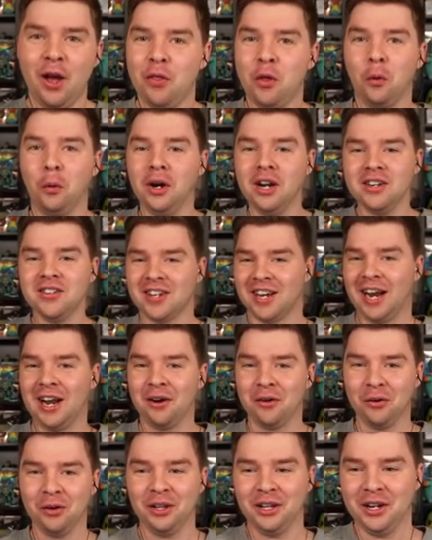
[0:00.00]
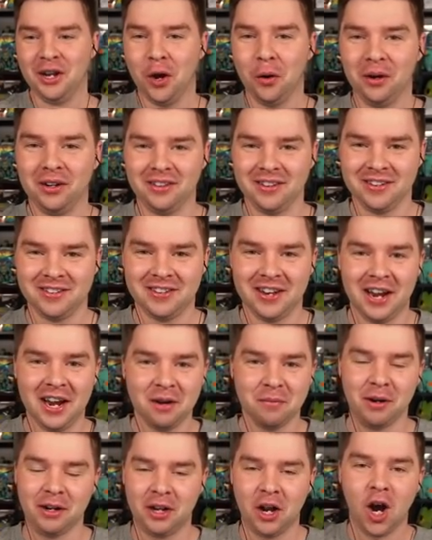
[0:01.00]
the reason I don't really know what to say
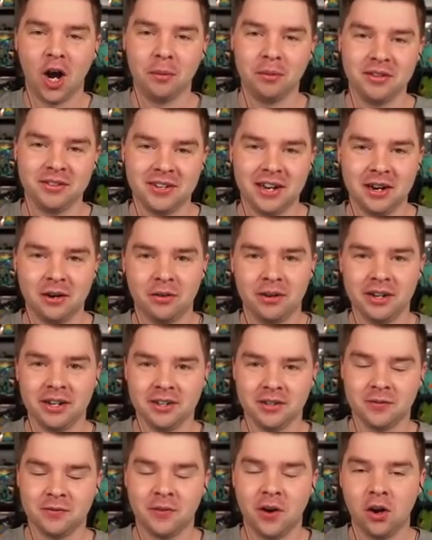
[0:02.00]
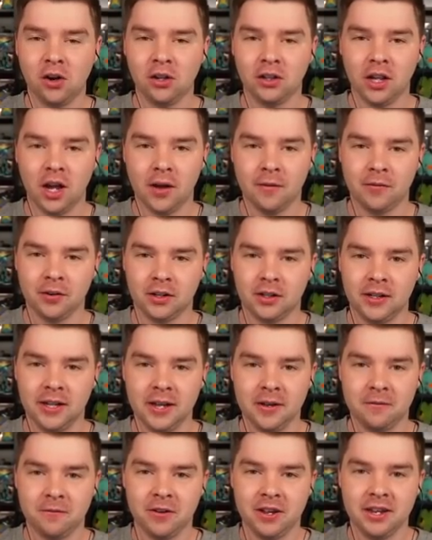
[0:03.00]
in my commentary is falling off a
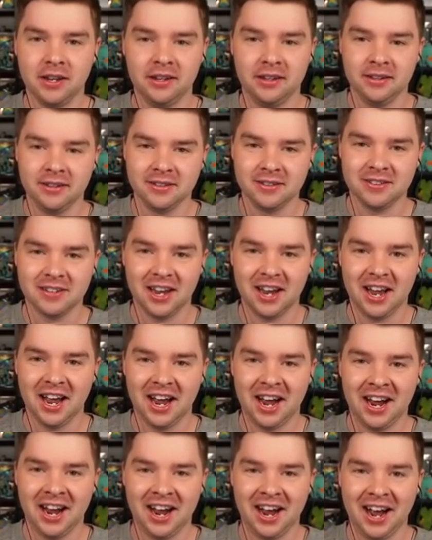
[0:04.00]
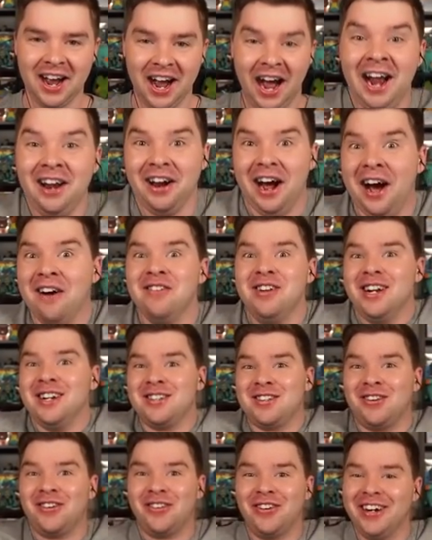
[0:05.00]
cliff is I, I I'm
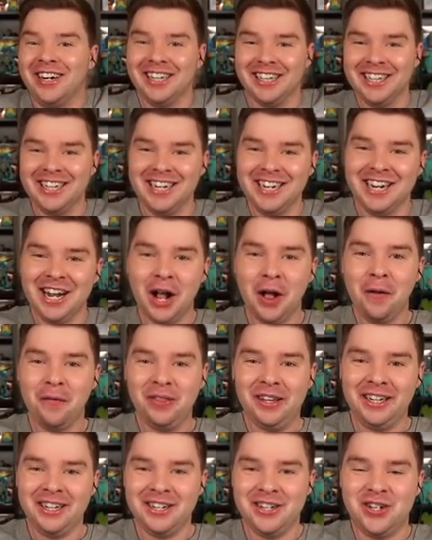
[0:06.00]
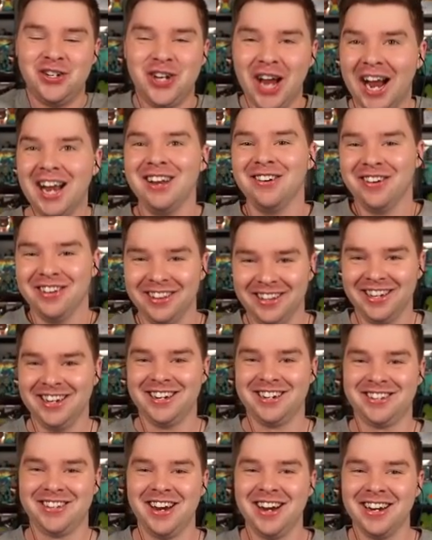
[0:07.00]
just really genuinely
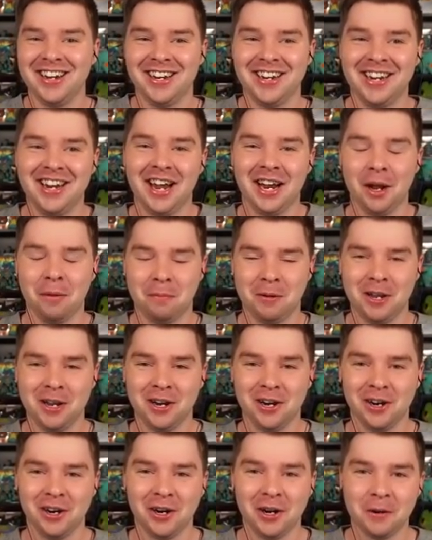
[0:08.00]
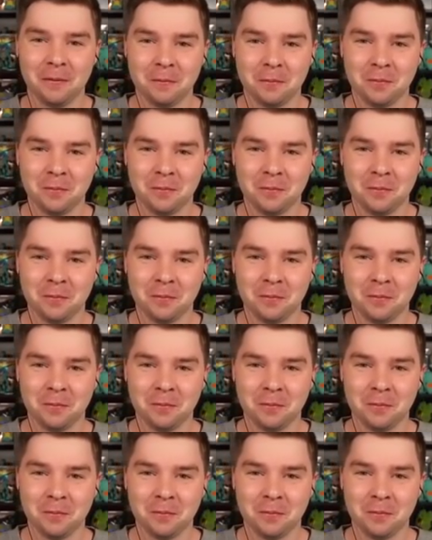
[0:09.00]
excited to get up here